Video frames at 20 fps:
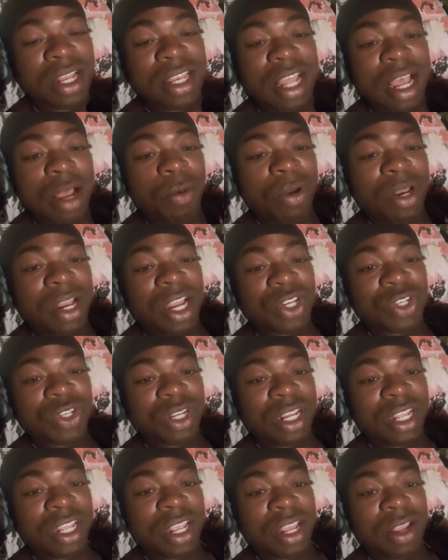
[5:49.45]
that will
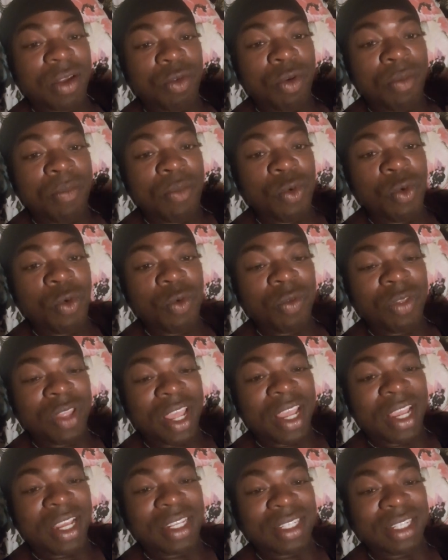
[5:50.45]
actually remove
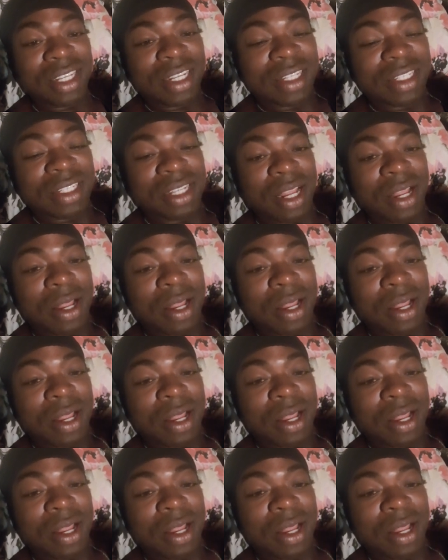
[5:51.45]
the excess